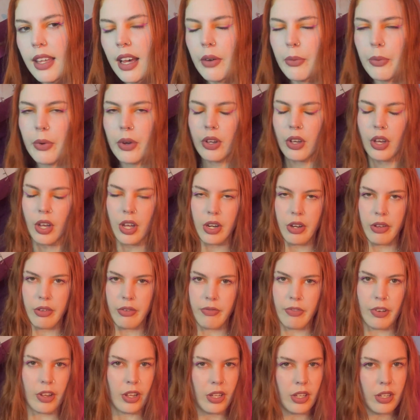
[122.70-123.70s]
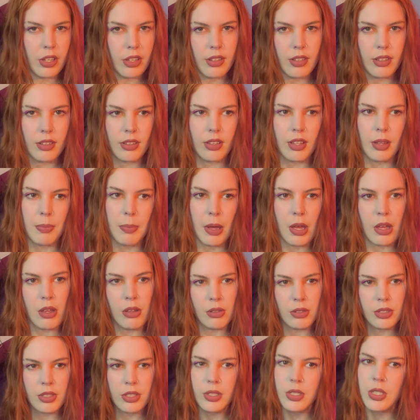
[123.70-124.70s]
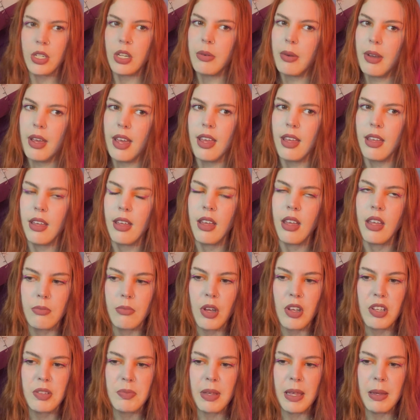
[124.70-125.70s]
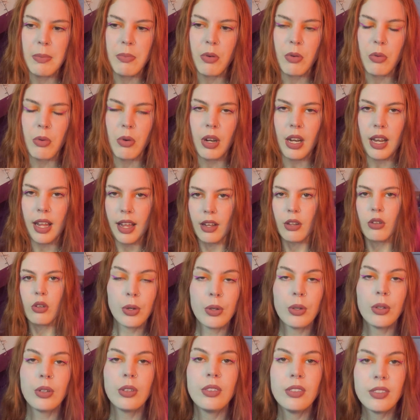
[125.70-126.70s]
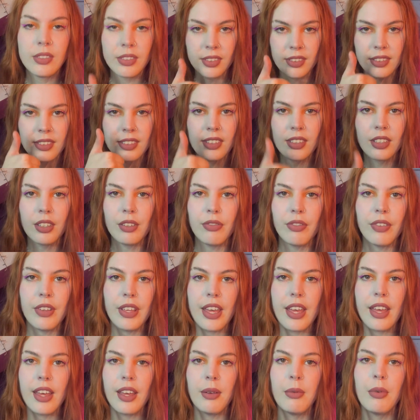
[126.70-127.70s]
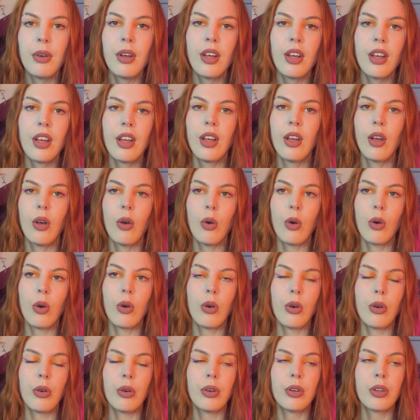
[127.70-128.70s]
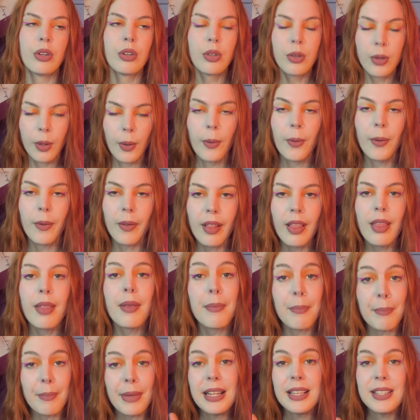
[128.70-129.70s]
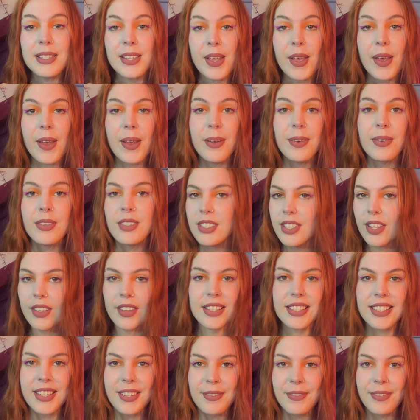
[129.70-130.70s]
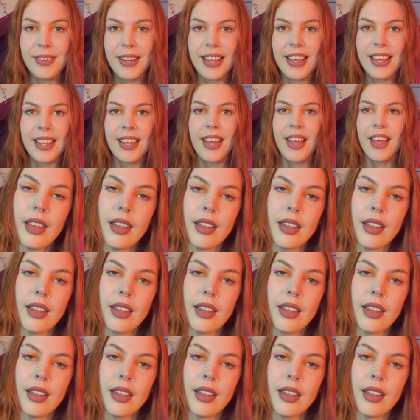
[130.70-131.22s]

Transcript: that were kind of like opposed to it. Most people were like, cool, good for you, or cool, me too, so that's lovely.